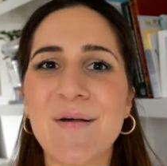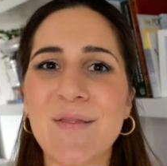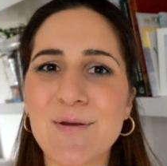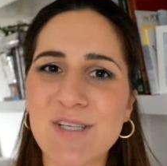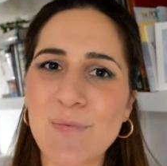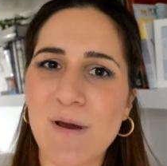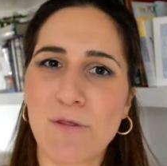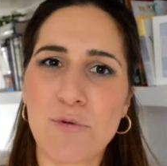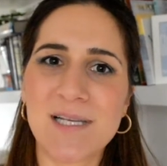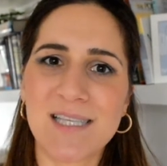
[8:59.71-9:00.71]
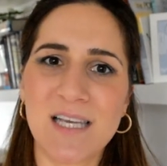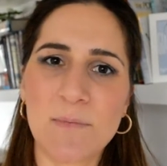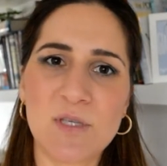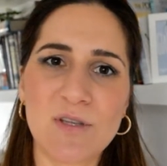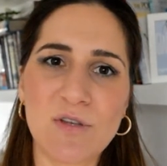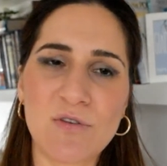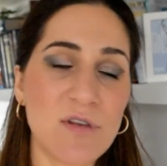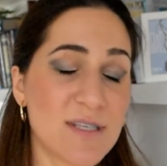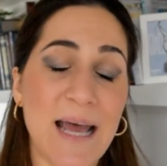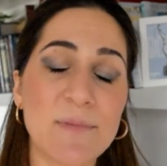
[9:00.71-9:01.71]
Those are my 3
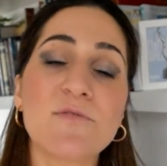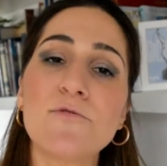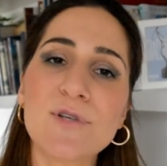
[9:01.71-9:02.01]
steps for